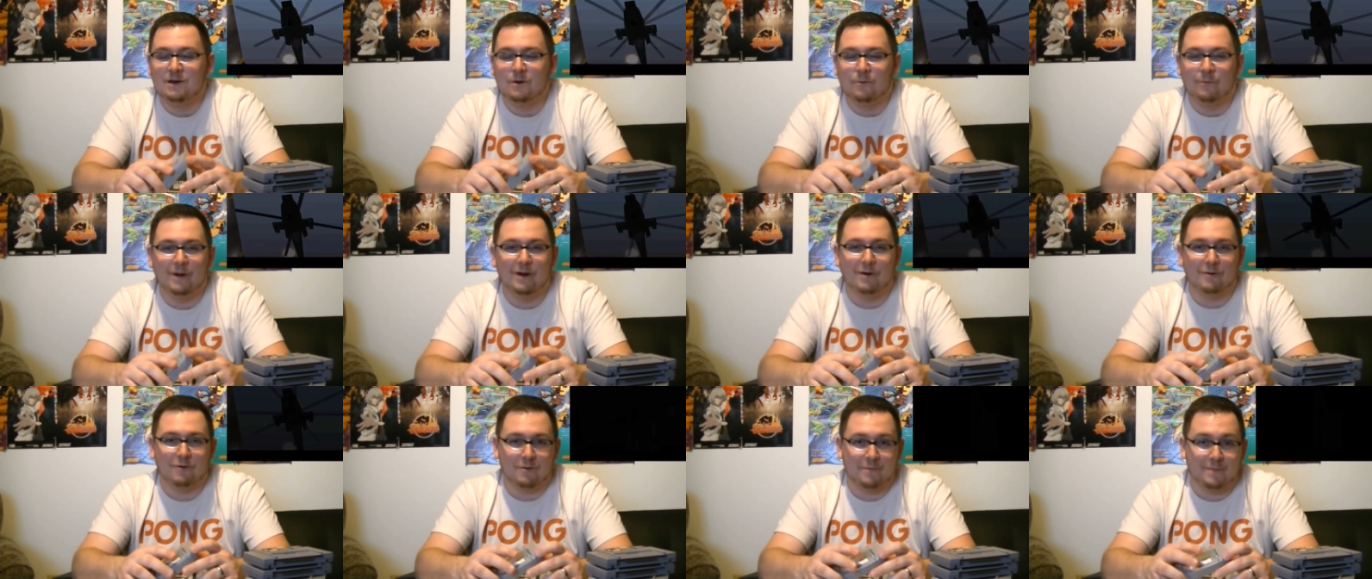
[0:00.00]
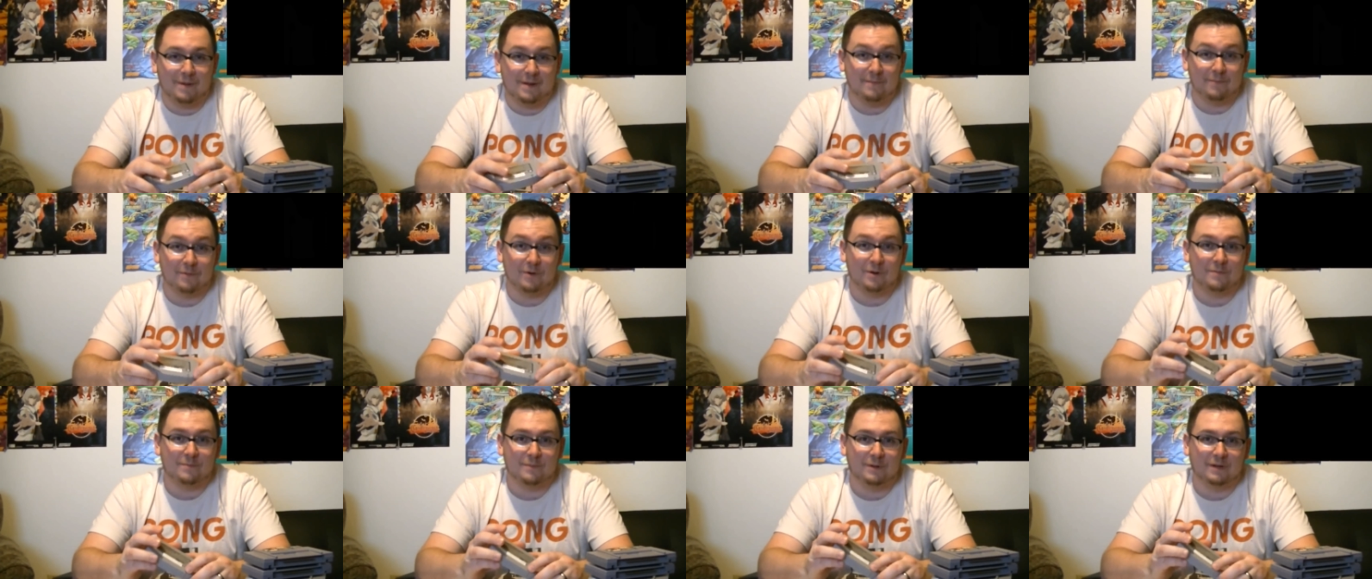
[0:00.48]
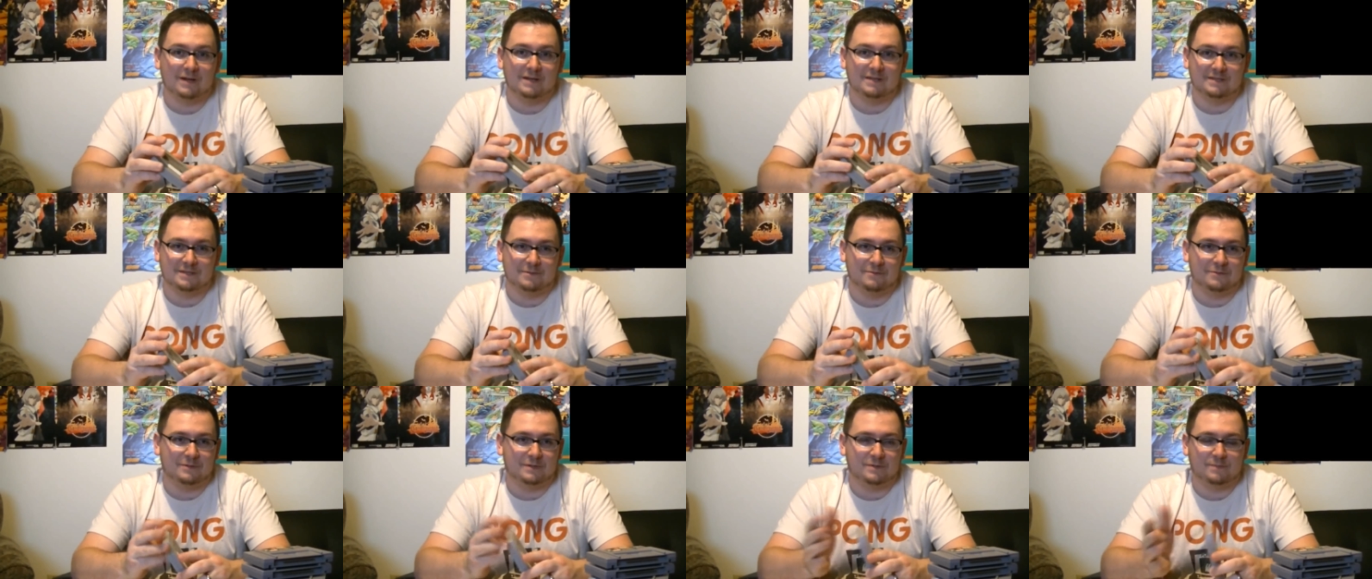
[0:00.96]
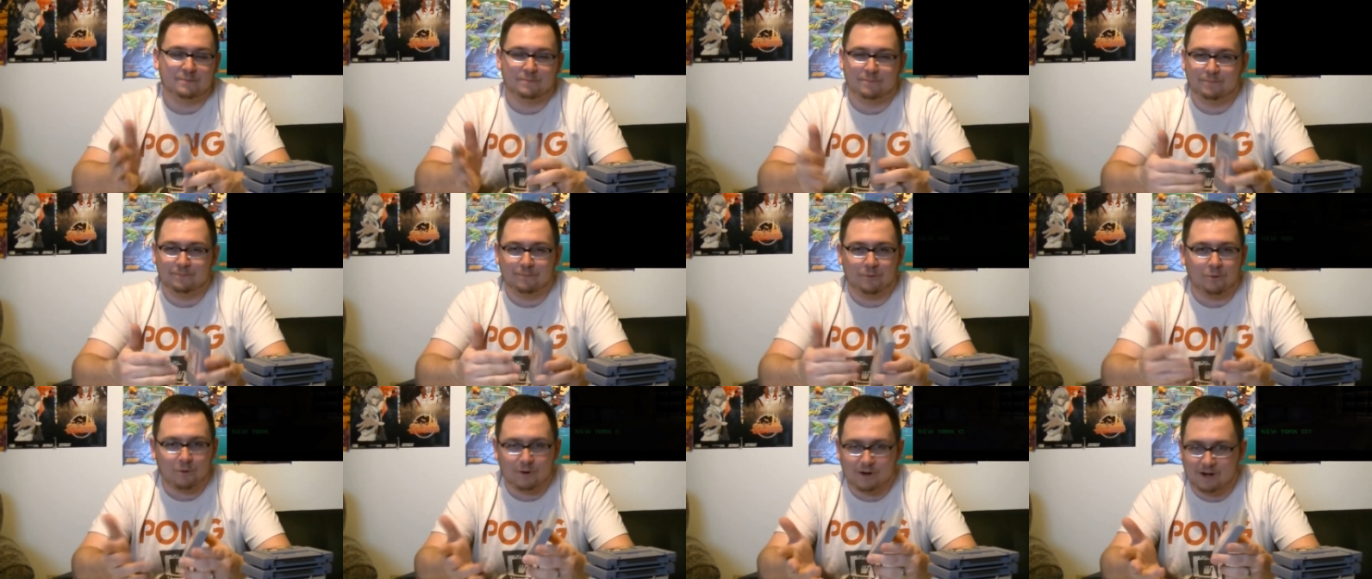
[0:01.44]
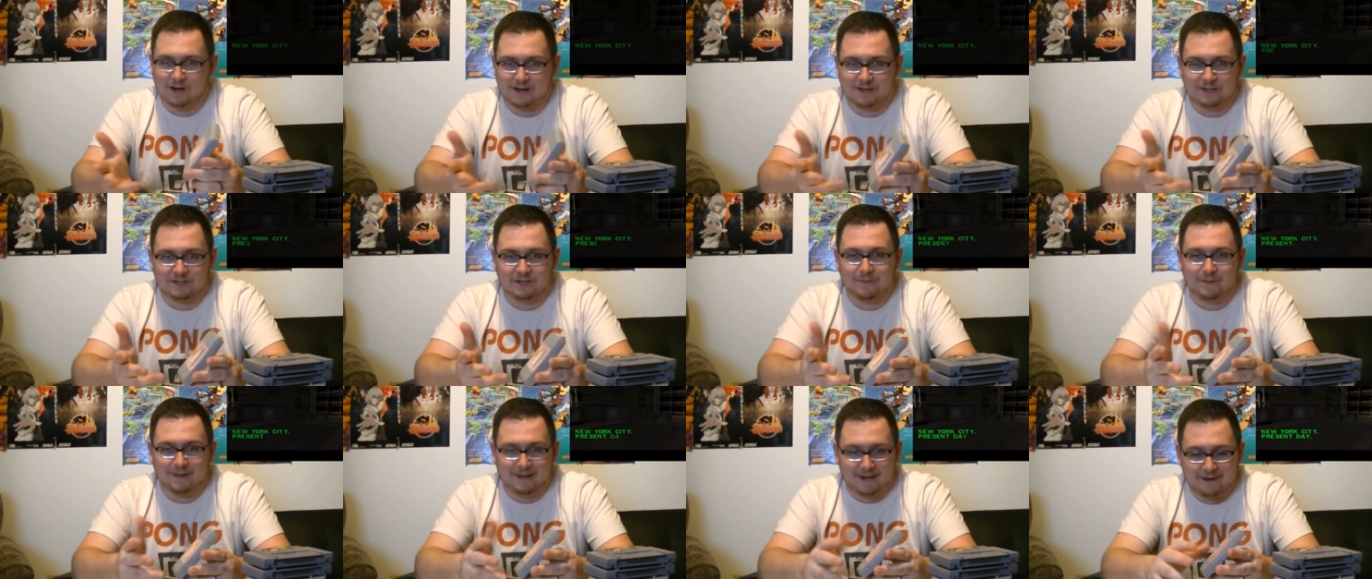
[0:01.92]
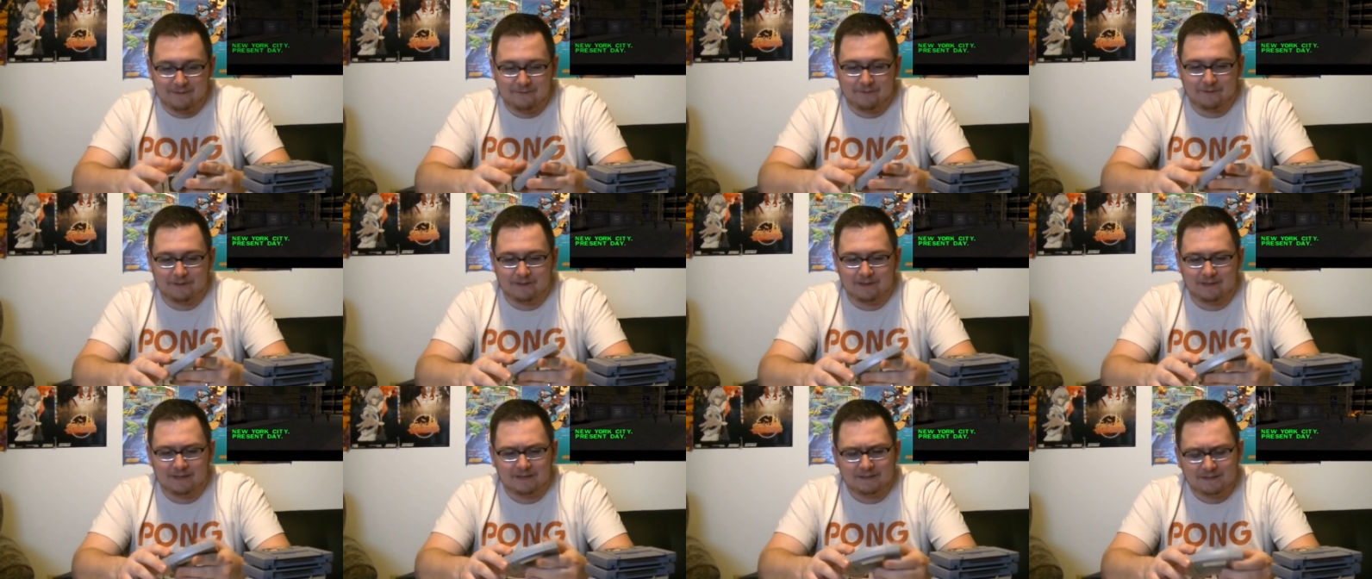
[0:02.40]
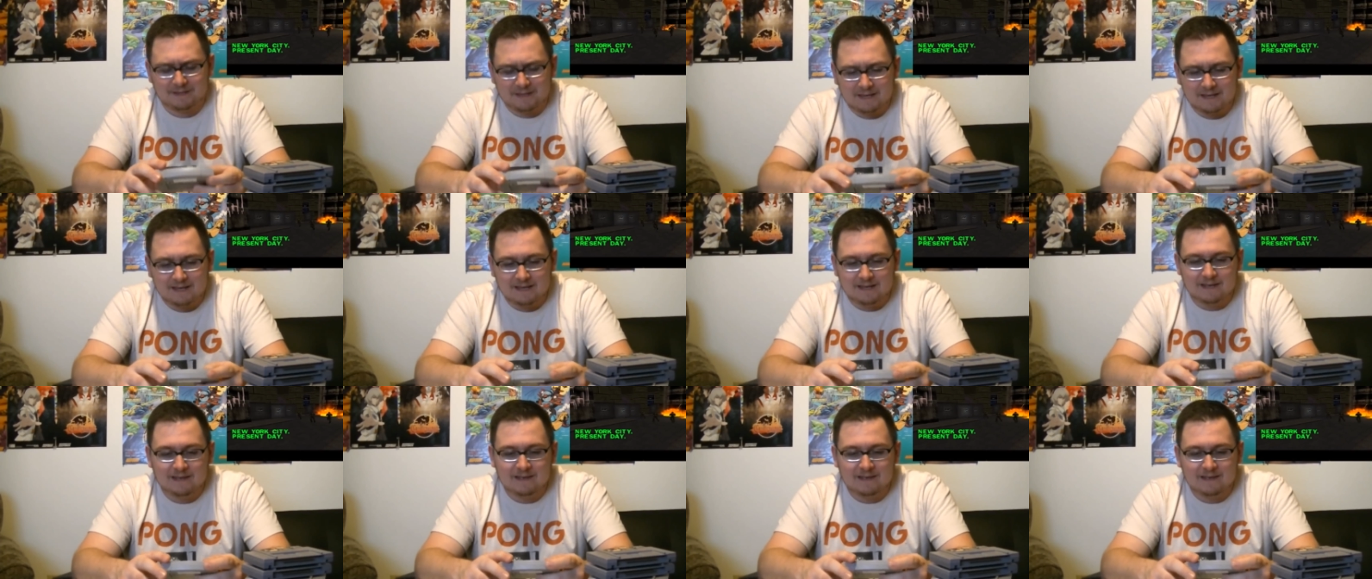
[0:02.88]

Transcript: well remembered because it was ported to so many different things.